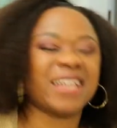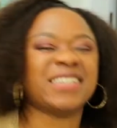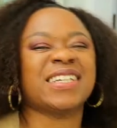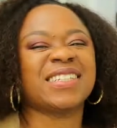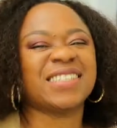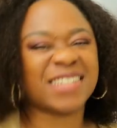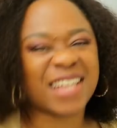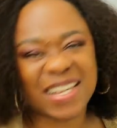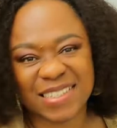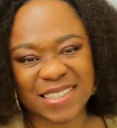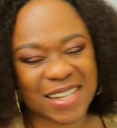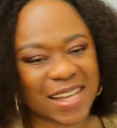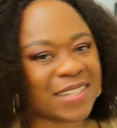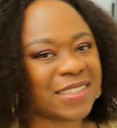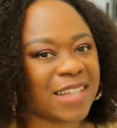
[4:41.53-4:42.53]
as
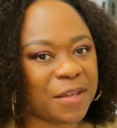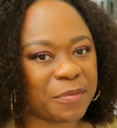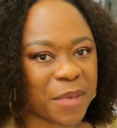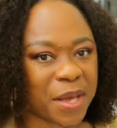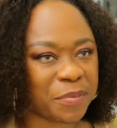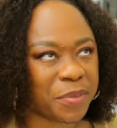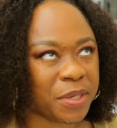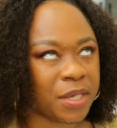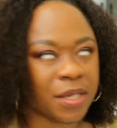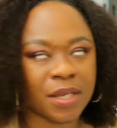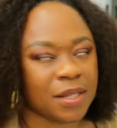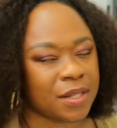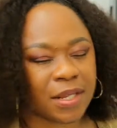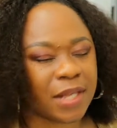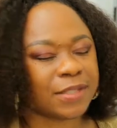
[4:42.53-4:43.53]
exciting as that might be,
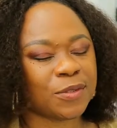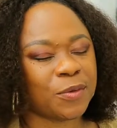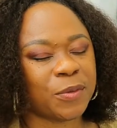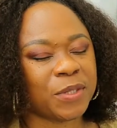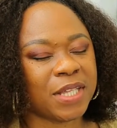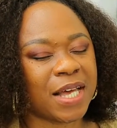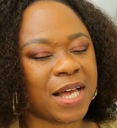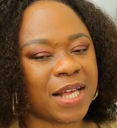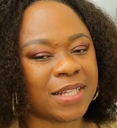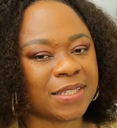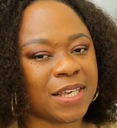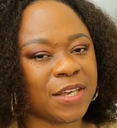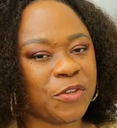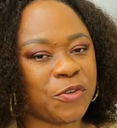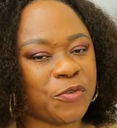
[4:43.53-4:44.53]
that's not what they're
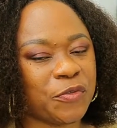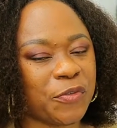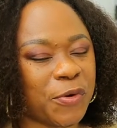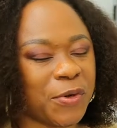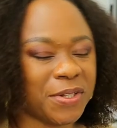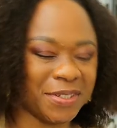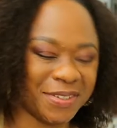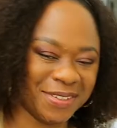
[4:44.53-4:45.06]
asking you for.